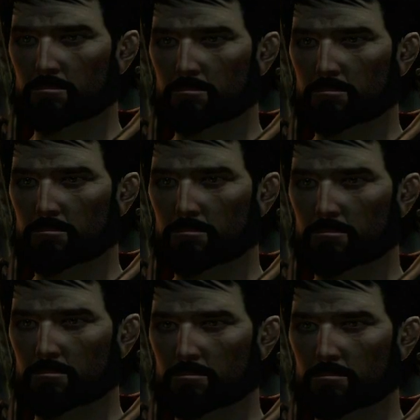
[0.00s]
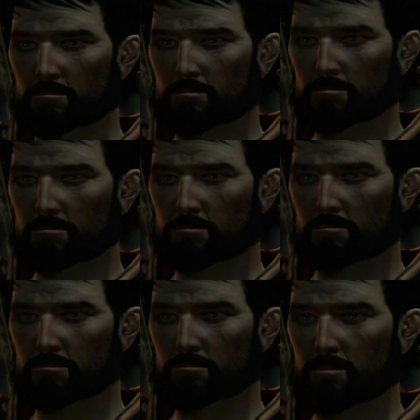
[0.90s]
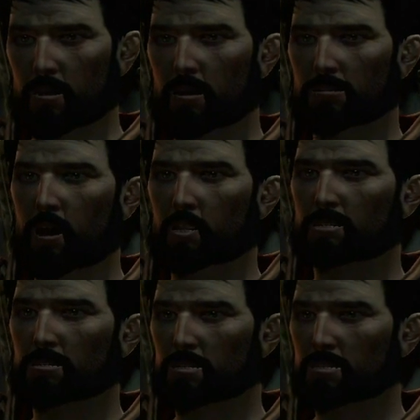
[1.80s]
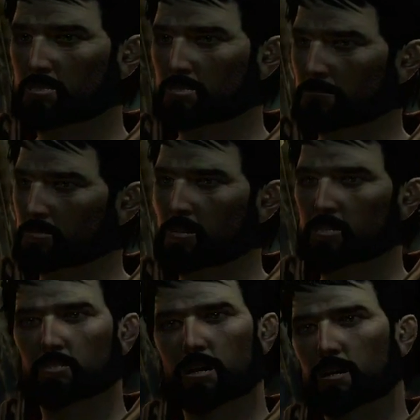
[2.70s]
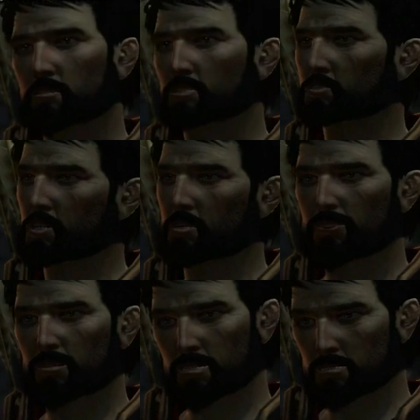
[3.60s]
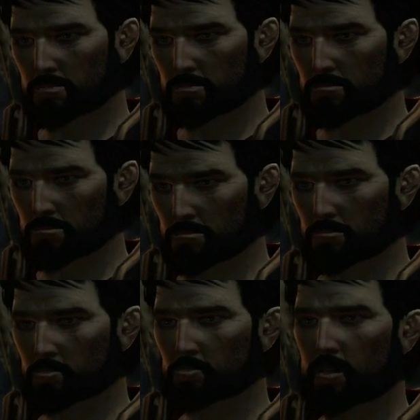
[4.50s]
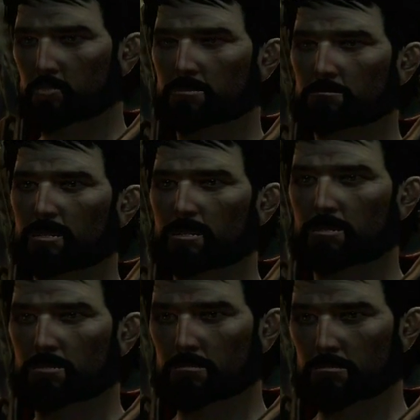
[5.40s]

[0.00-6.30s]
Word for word: regret helping them. Of all we did, if you could change one thing, what would it be?